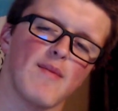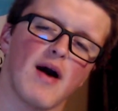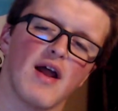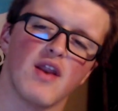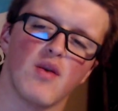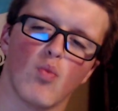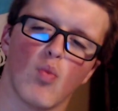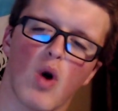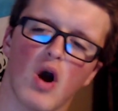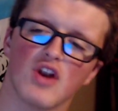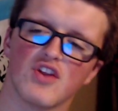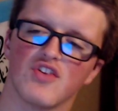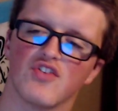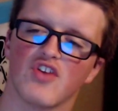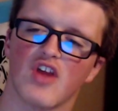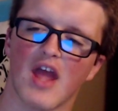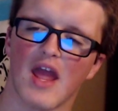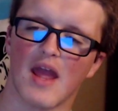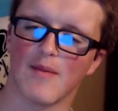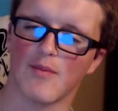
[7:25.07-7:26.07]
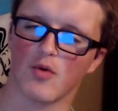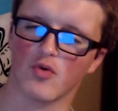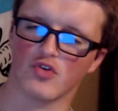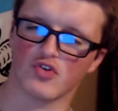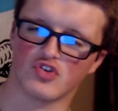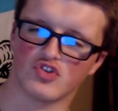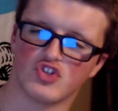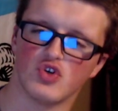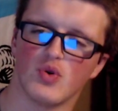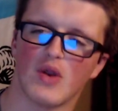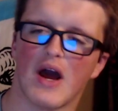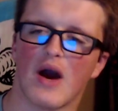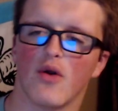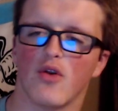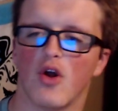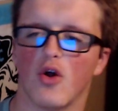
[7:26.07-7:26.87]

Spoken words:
I didn't watch this game. It was a shootout.